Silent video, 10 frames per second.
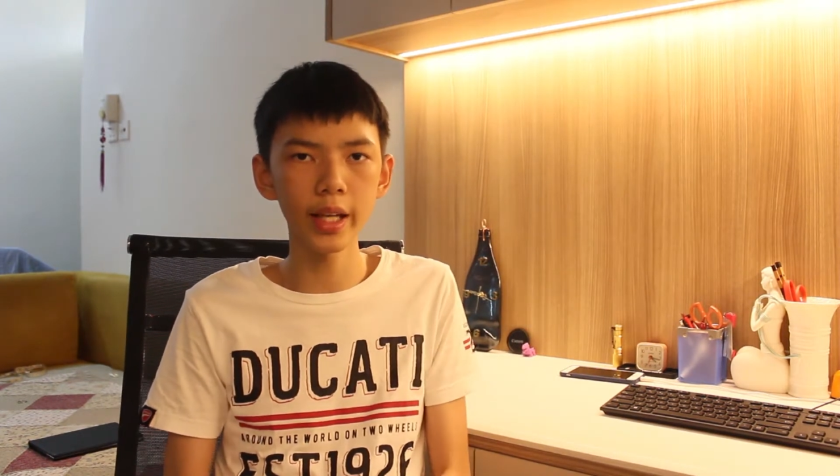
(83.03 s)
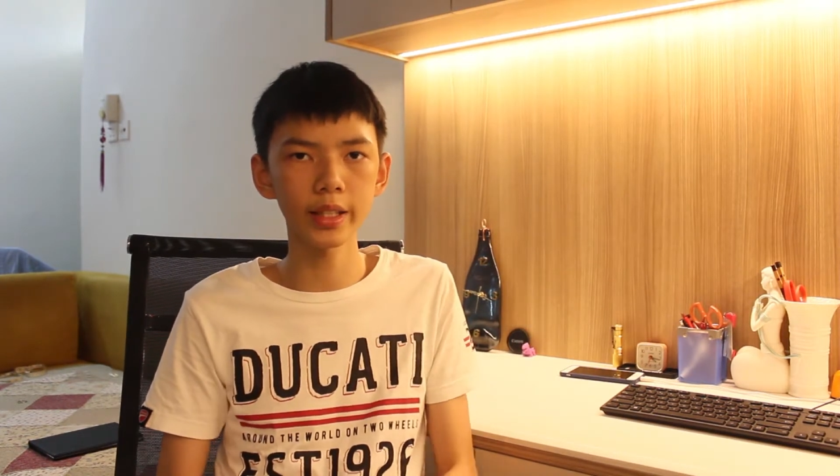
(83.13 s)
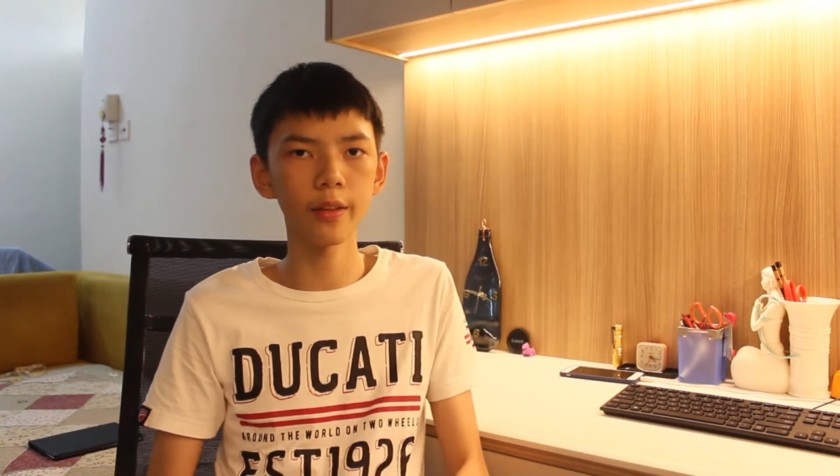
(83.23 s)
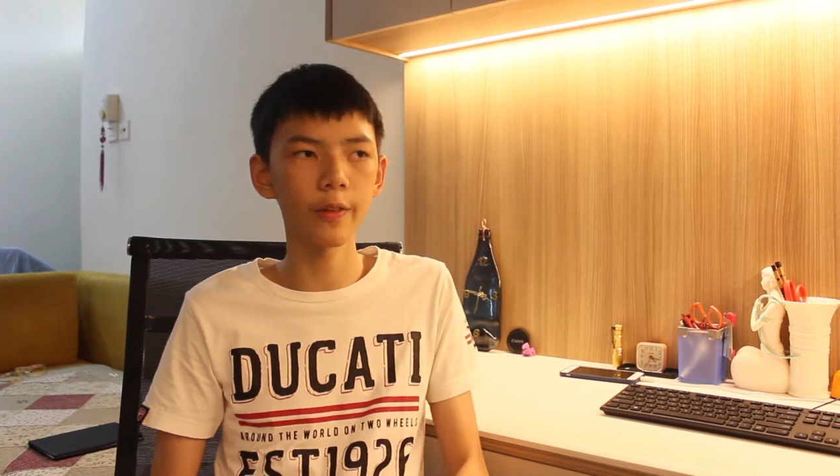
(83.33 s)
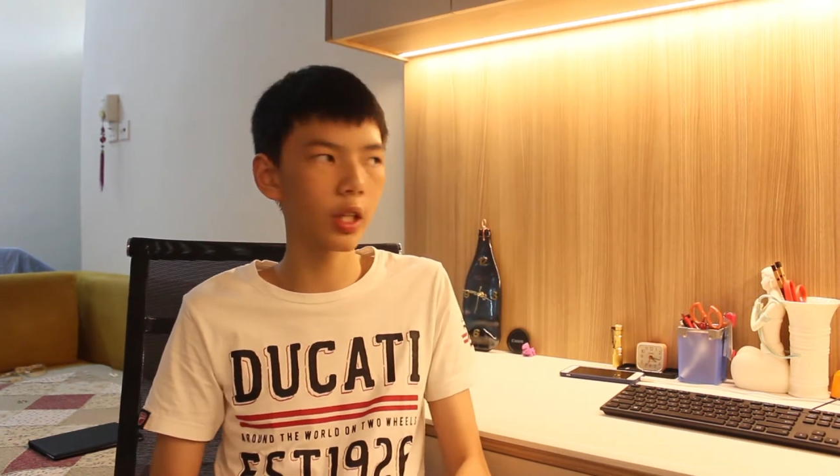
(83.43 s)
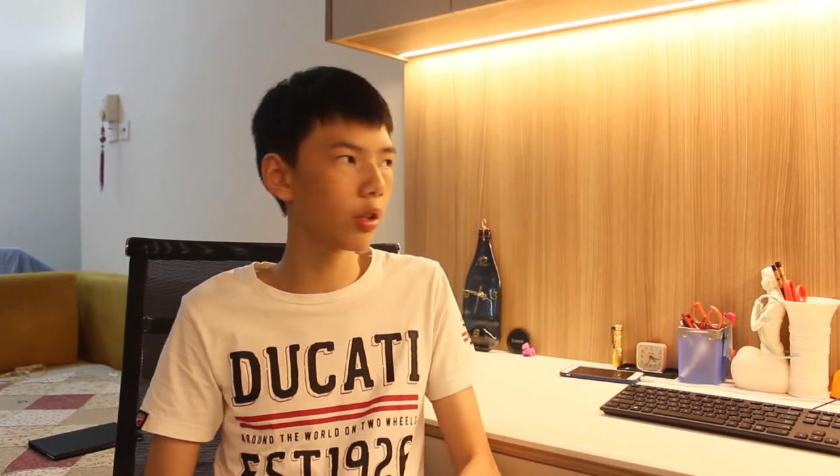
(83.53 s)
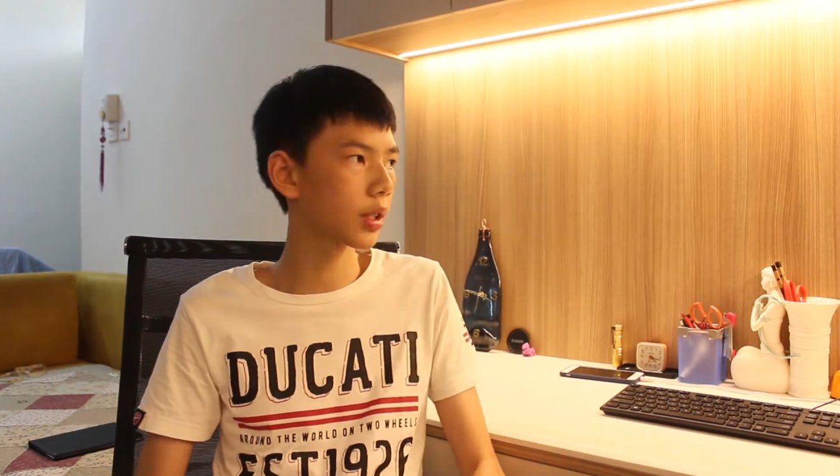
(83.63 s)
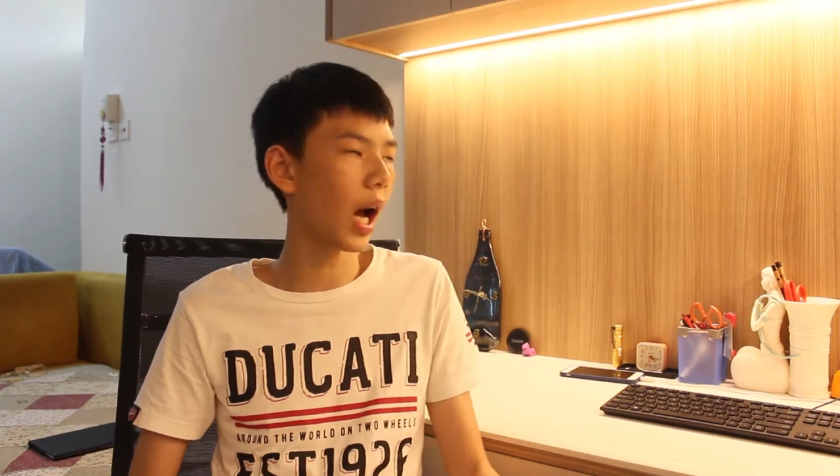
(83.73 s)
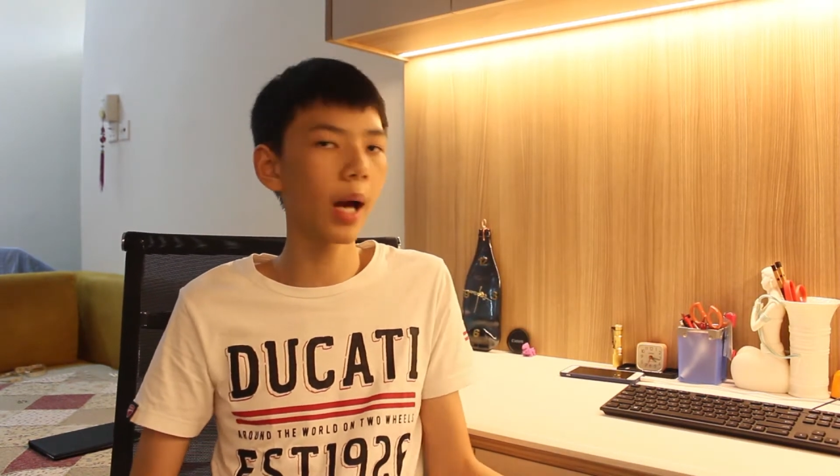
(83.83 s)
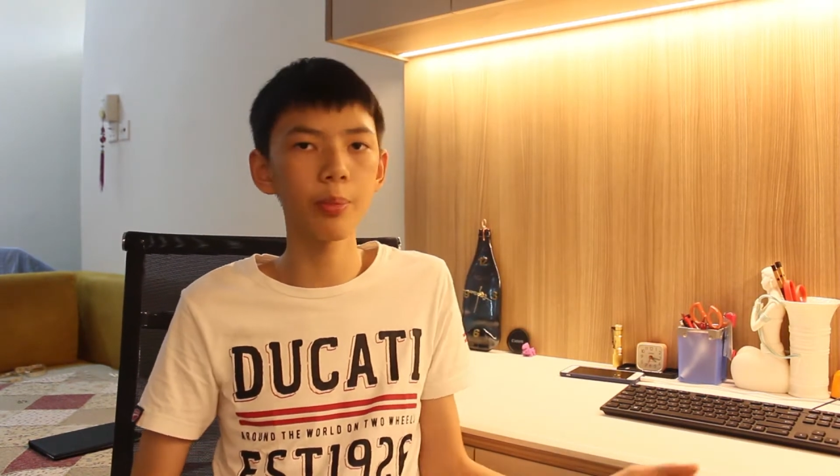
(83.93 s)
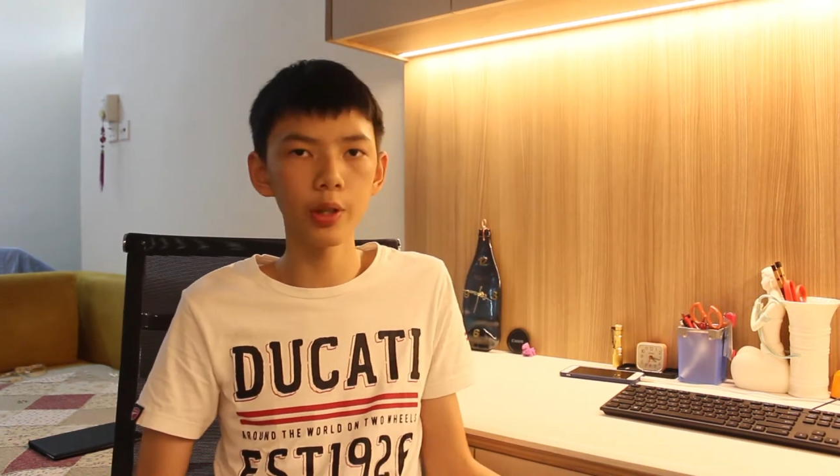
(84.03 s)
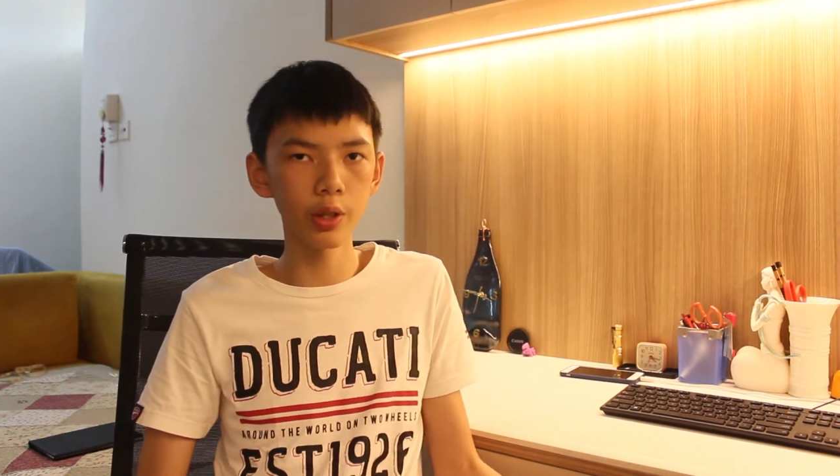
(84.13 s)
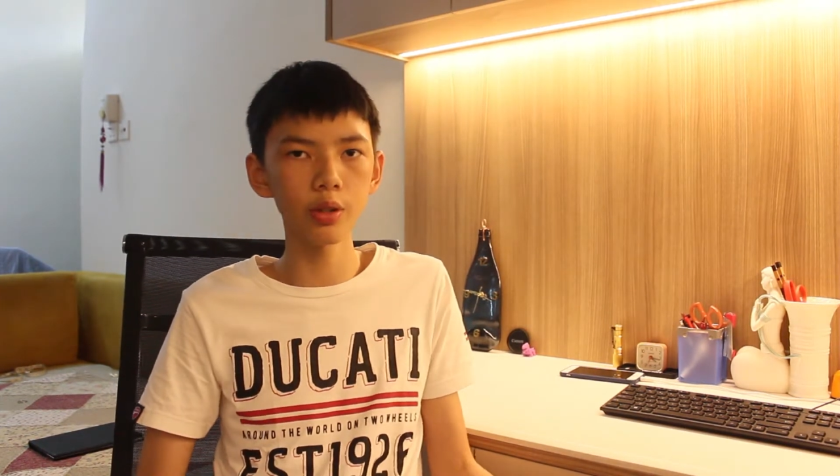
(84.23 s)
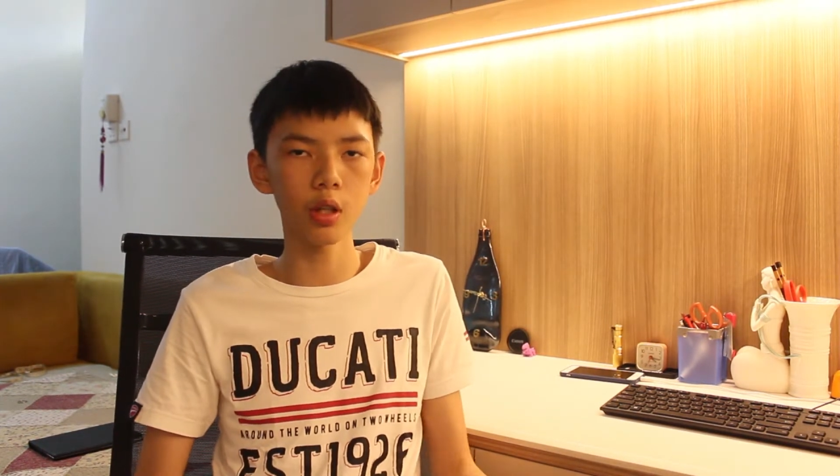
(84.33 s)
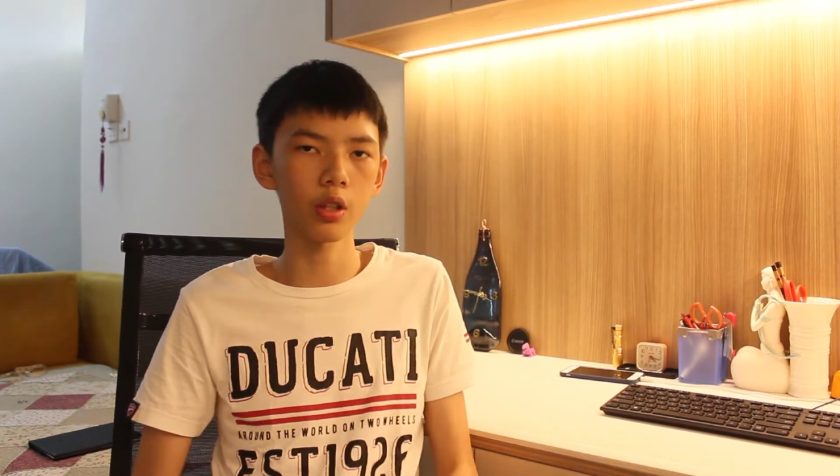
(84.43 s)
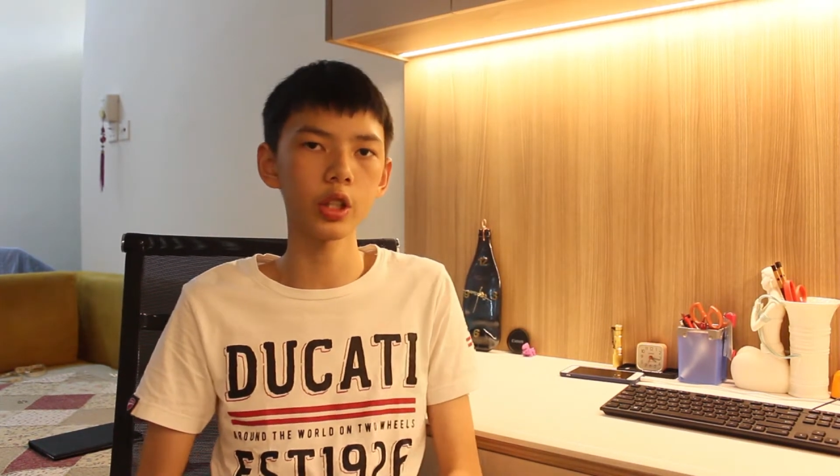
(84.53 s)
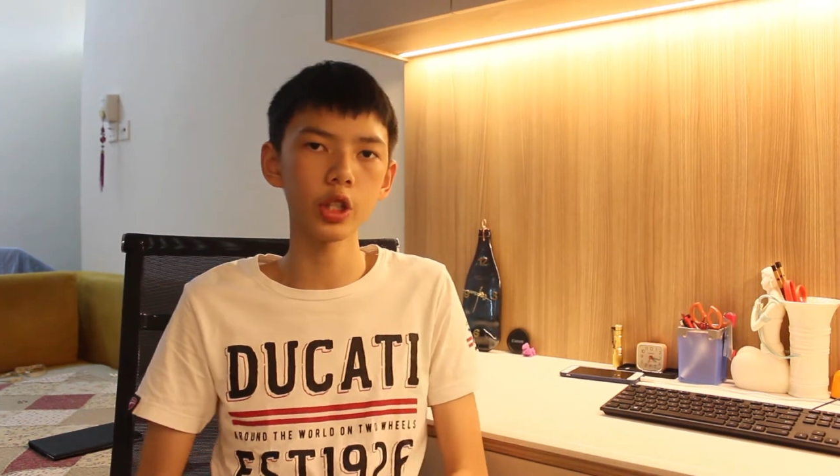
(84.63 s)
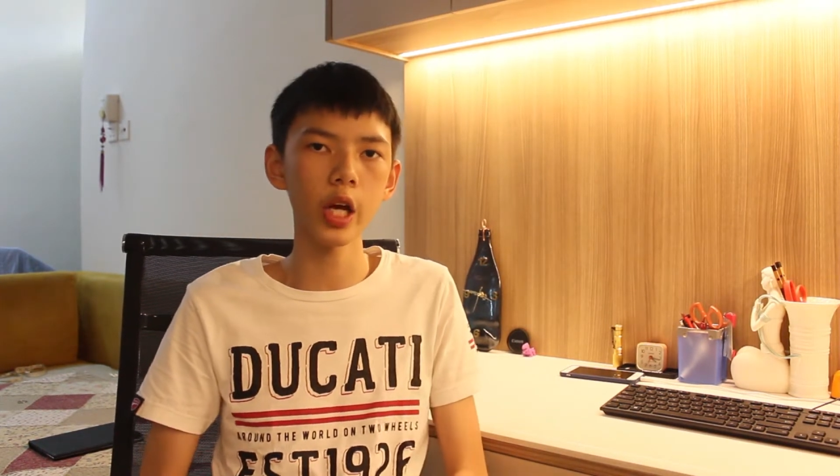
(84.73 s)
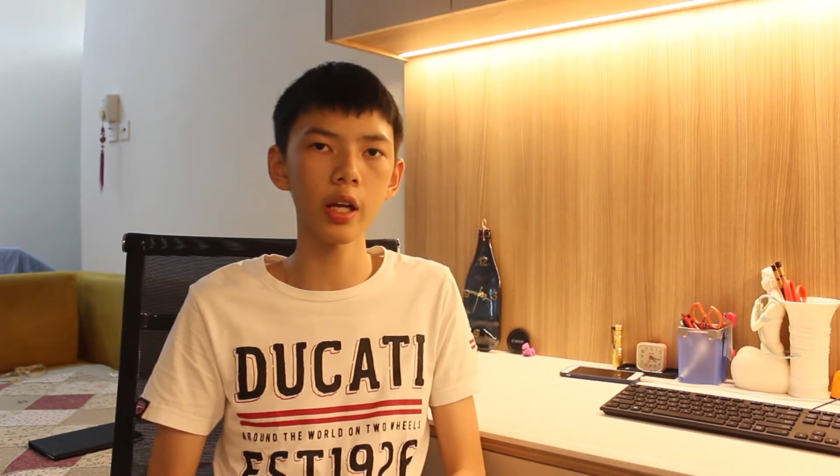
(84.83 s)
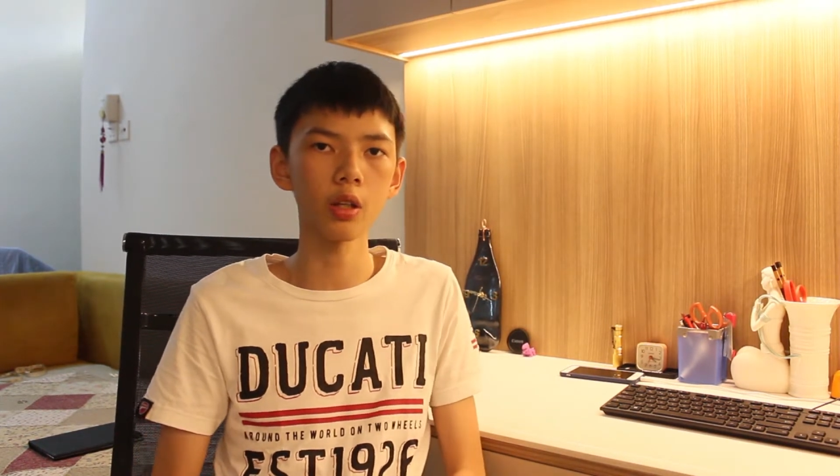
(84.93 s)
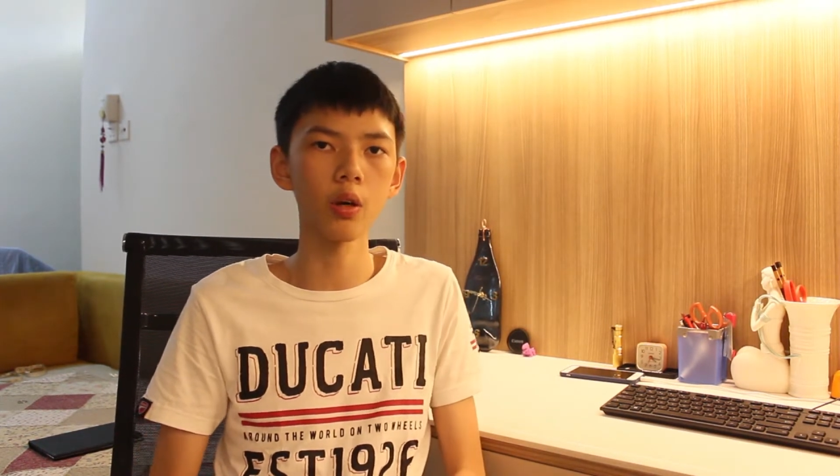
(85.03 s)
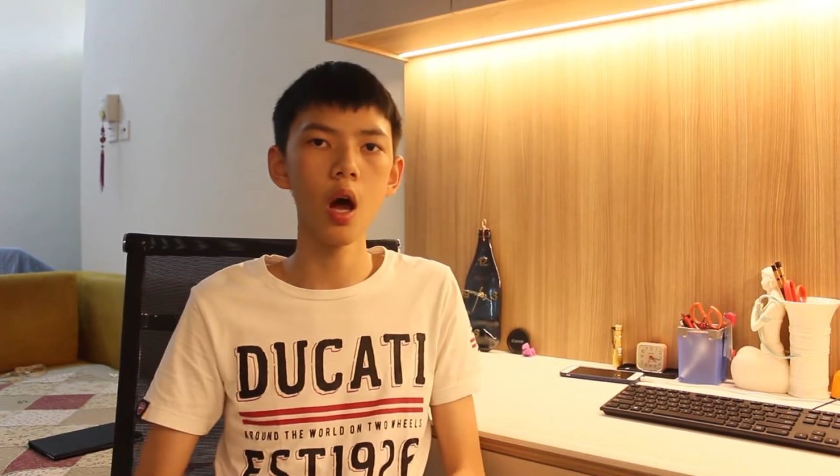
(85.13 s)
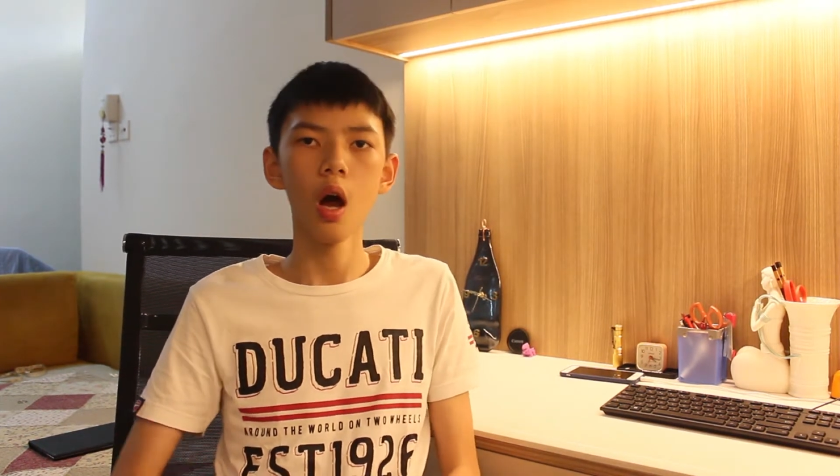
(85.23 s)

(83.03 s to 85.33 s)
as the videos that I produce on this channel,